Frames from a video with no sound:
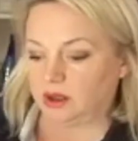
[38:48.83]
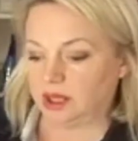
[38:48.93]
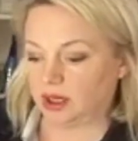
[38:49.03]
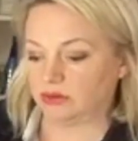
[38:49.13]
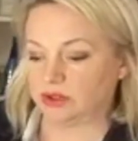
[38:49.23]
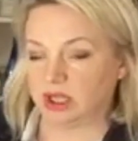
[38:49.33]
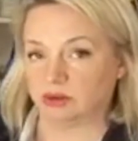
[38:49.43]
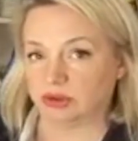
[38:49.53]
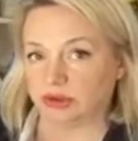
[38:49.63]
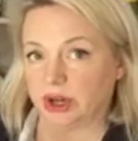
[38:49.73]
after the
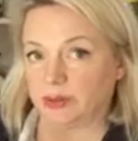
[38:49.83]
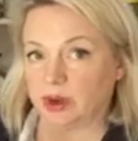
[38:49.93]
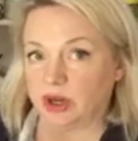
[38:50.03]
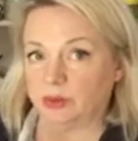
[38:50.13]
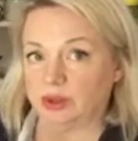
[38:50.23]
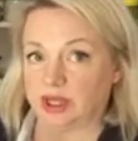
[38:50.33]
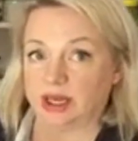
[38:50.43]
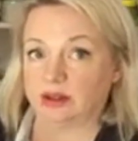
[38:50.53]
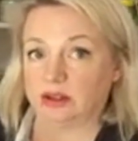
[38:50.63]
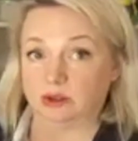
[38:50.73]
ultra grip I would
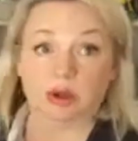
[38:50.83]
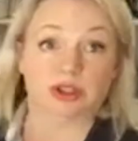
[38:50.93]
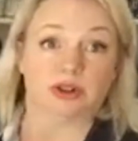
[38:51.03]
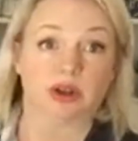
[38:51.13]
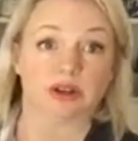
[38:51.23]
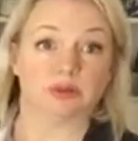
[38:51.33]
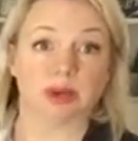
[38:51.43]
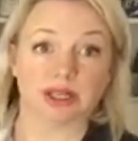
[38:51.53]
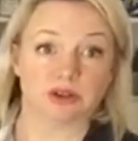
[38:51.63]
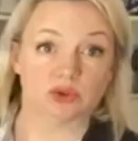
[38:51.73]
then do my 2 coats of
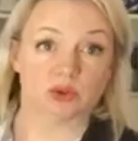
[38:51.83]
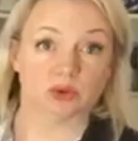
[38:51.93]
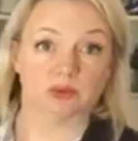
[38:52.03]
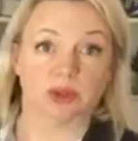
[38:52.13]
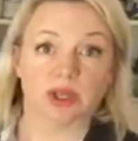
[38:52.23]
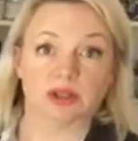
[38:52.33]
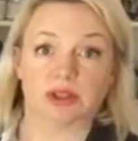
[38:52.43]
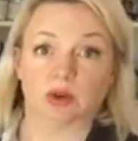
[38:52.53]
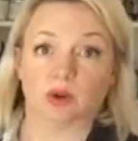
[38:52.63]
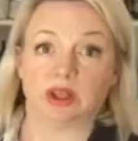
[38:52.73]
paint as normal.
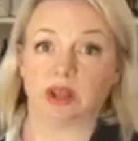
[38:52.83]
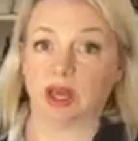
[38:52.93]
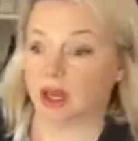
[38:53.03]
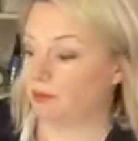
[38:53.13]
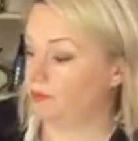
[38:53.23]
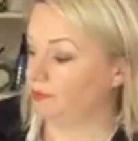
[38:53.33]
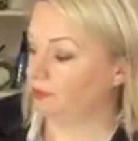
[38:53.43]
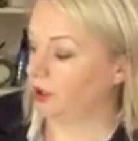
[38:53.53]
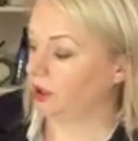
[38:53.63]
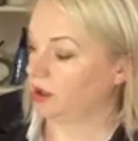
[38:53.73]
So with
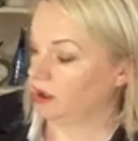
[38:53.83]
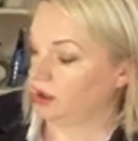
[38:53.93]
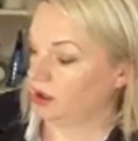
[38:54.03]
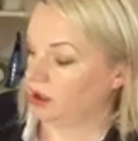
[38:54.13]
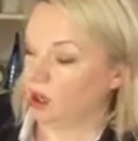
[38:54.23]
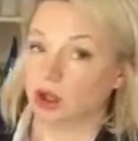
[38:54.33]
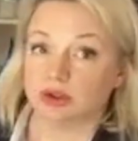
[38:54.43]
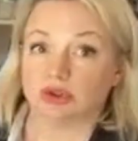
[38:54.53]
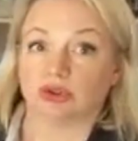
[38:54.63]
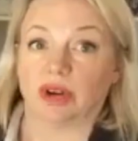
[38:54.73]

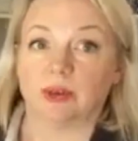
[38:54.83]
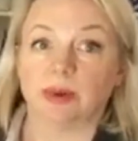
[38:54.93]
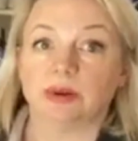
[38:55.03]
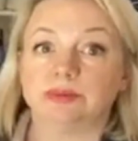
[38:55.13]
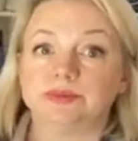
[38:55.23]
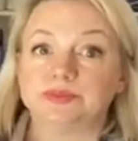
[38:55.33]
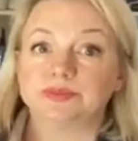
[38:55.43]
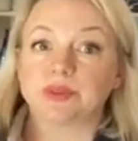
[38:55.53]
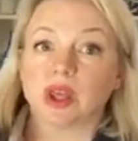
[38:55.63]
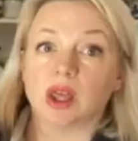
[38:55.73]
ultra grip,
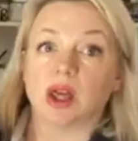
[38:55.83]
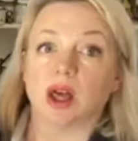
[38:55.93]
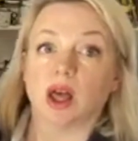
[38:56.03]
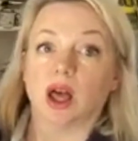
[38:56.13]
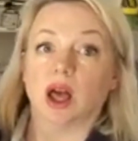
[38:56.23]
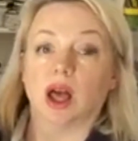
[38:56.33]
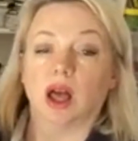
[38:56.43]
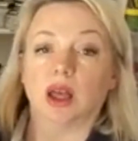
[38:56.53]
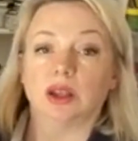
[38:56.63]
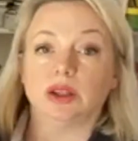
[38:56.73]

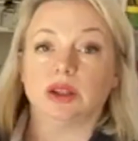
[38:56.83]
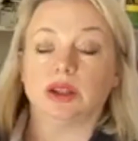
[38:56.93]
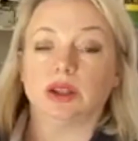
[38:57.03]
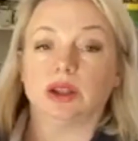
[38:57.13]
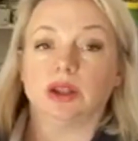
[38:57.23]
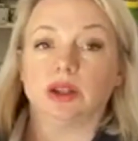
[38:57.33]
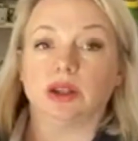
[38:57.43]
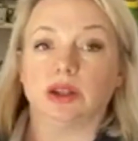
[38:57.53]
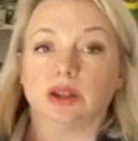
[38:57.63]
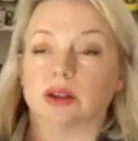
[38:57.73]

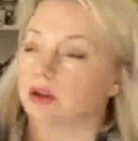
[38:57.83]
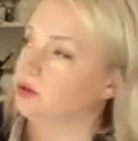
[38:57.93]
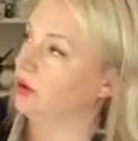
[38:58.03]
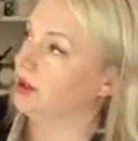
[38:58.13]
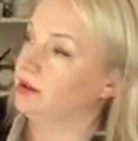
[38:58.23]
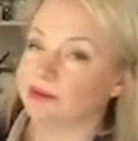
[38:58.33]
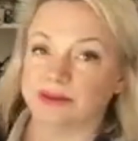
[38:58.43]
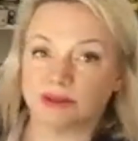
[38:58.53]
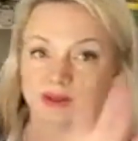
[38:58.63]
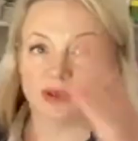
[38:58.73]
sorry,
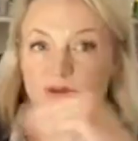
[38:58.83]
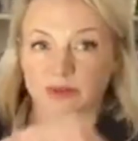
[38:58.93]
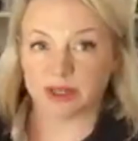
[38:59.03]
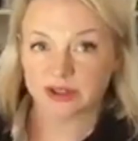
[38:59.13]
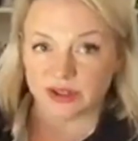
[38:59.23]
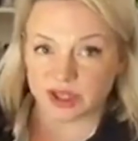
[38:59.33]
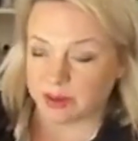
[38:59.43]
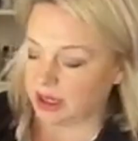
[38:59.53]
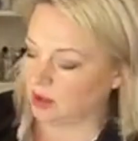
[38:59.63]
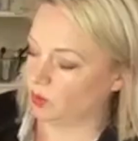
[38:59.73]
lots of messages
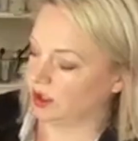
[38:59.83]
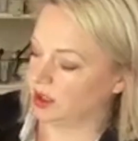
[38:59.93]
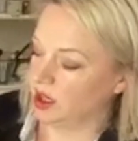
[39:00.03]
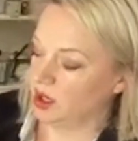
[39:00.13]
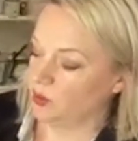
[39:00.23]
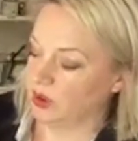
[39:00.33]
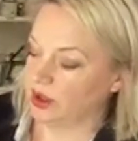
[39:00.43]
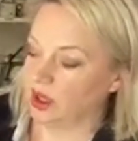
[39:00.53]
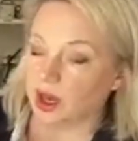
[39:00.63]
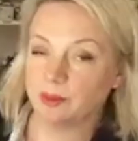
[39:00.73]
coming in at once.
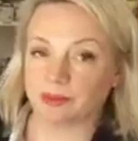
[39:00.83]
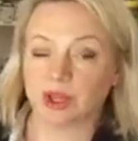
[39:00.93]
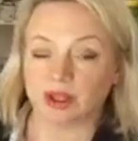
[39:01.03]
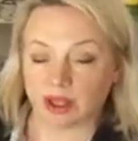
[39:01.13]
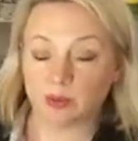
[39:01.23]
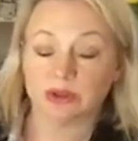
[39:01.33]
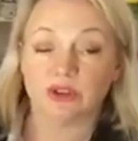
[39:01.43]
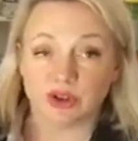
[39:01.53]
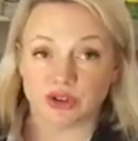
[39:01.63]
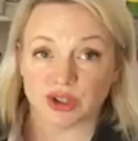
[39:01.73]
With with
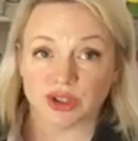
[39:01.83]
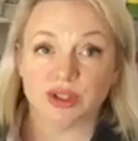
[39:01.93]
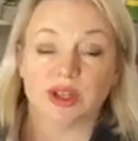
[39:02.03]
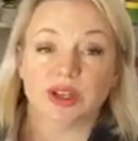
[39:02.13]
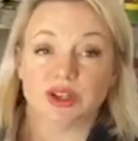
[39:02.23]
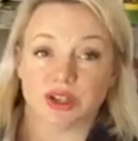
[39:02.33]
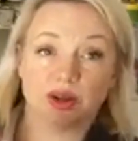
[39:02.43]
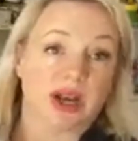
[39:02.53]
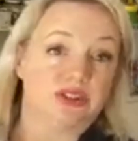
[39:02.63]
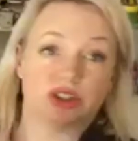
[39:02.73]
fusion, you
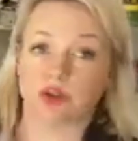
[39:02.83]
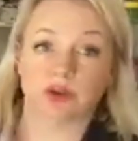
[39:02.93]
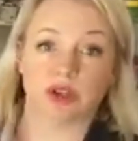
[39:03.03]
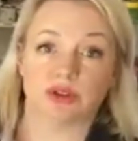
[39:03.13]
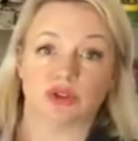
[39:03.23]
don't have to use a